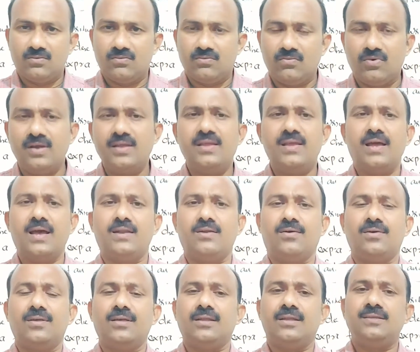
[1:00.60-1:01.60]
Why an
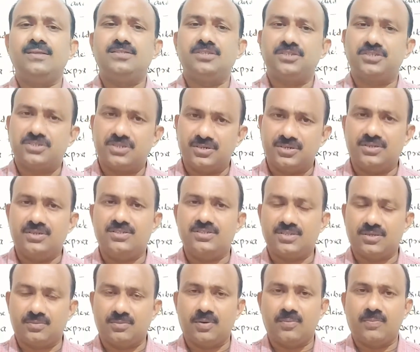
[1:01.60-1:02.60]
organization is
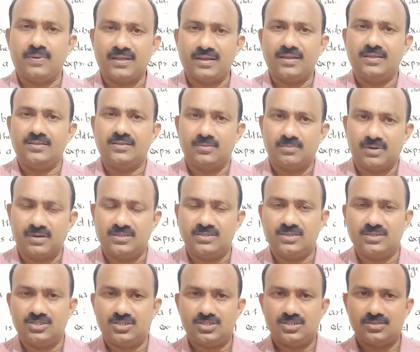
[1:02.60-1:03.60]
preparing the
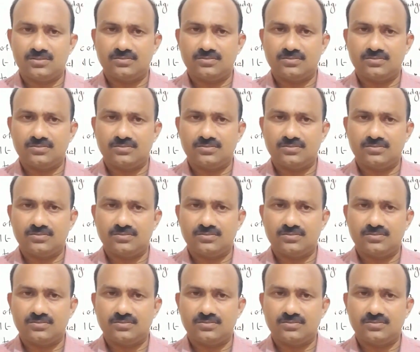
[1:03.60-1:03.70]
budget?